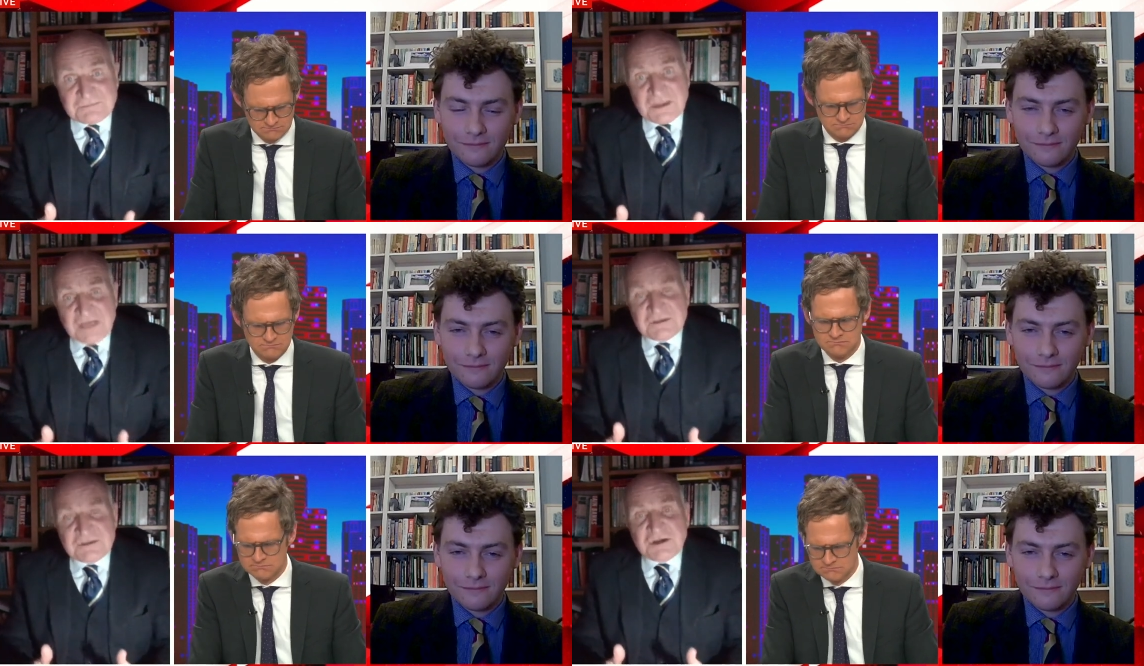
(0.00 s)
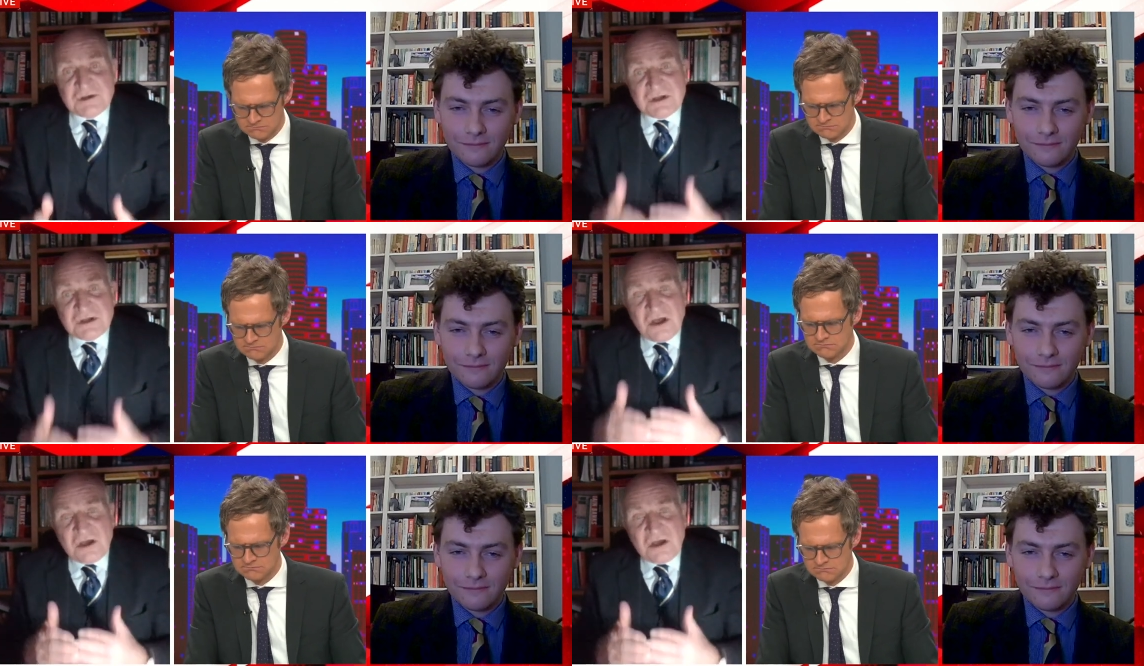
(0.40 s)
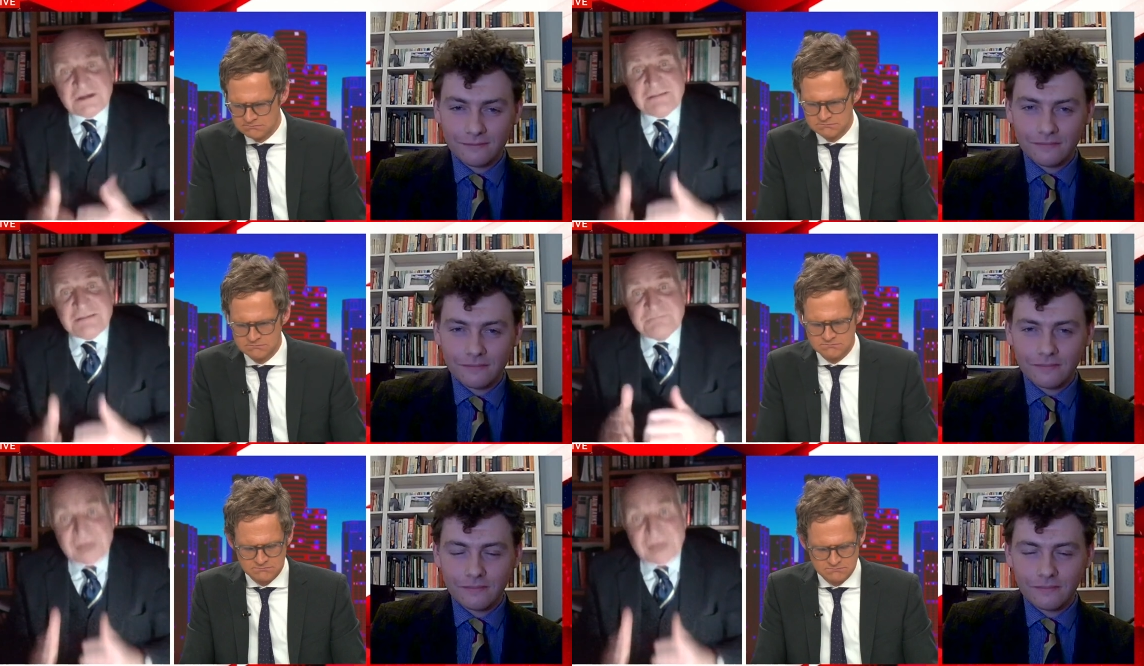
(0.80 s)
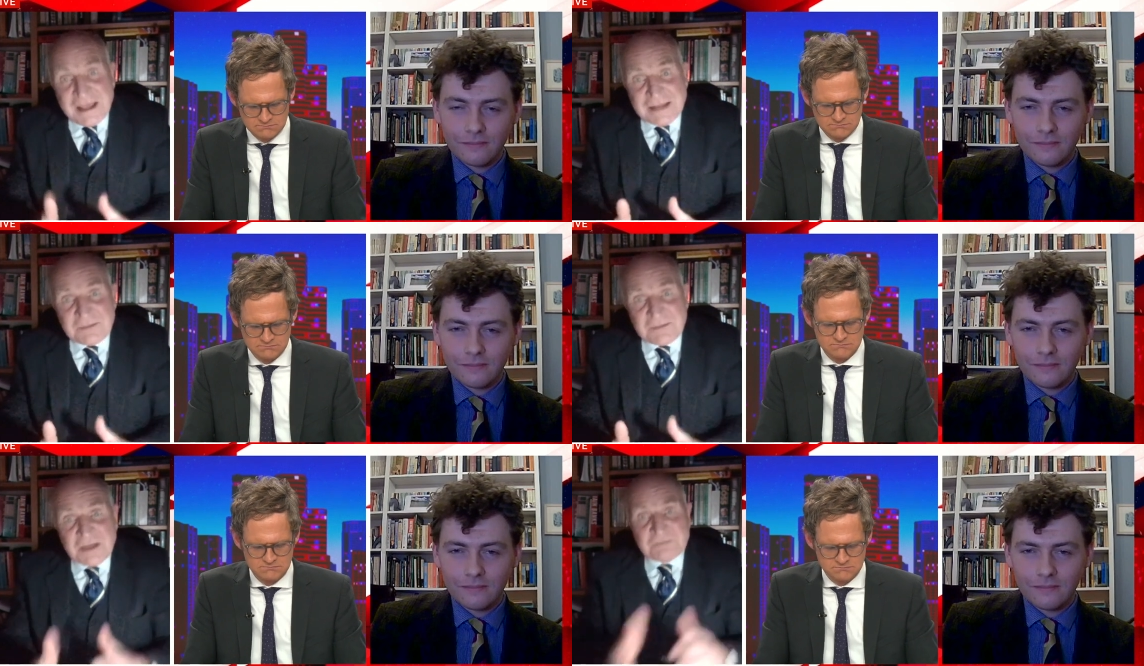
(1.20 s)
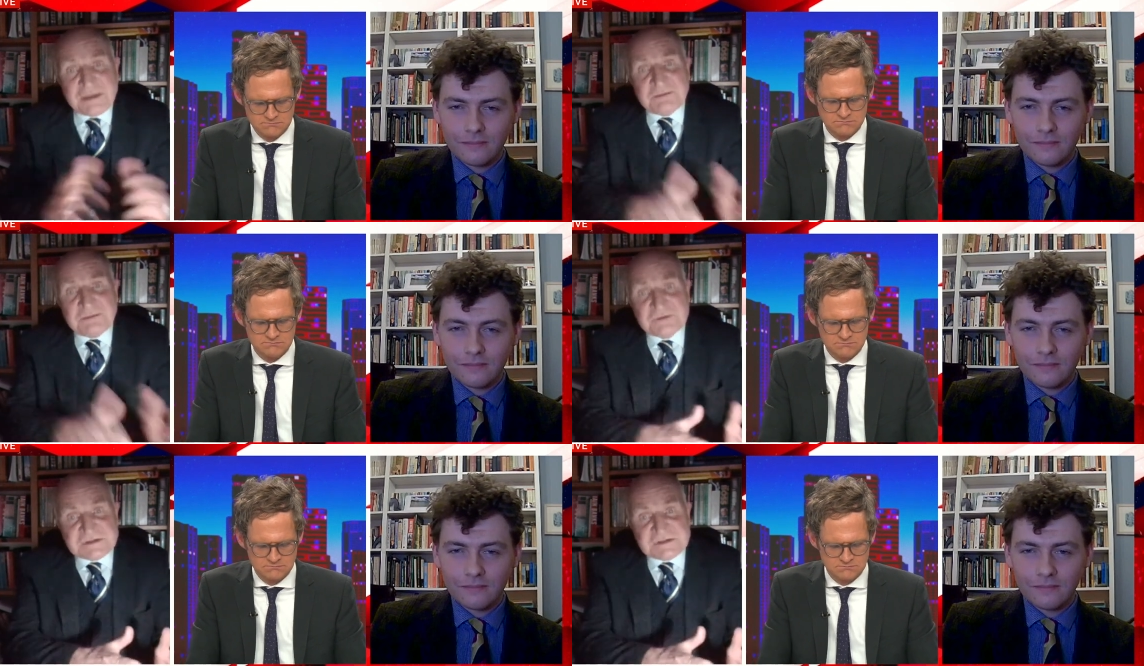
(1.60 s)
Speaker 1: then you can hardly blame people
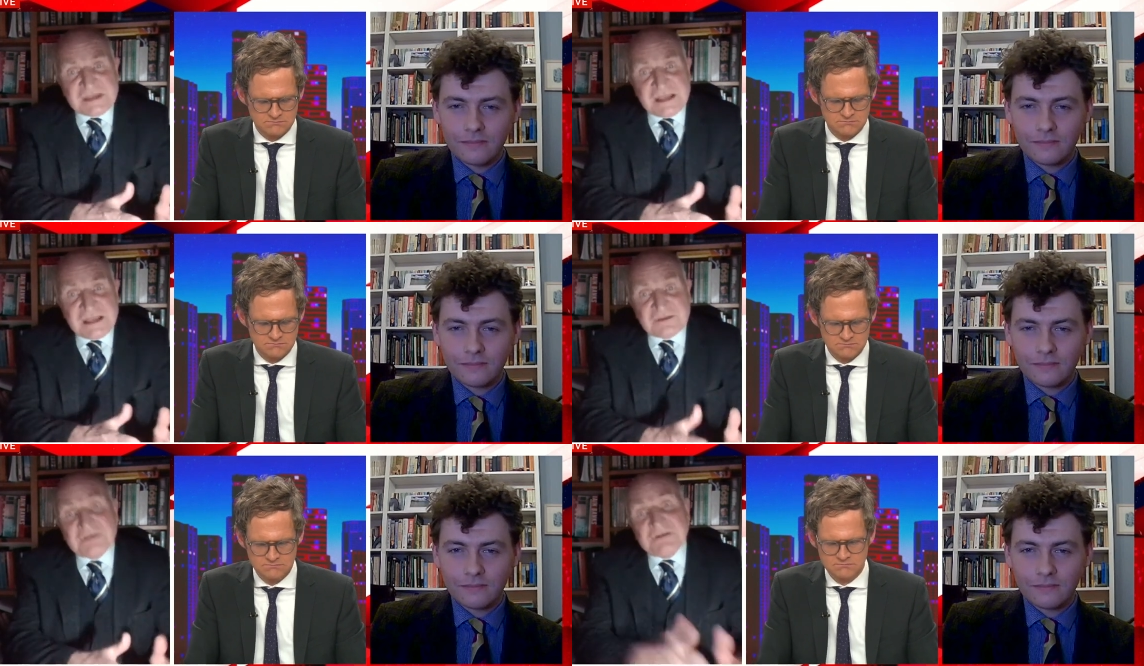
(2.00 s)
saying that,